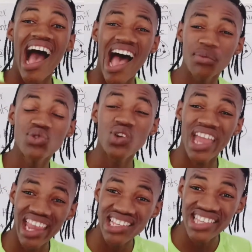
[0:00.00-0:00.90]
up to
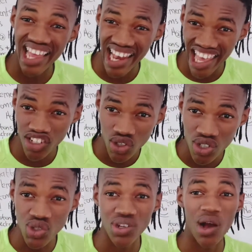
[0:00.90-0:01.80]
8 electrons.
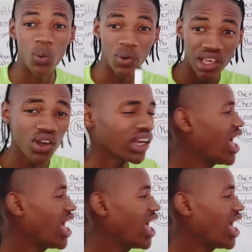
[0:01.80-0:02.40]
So now we're gonna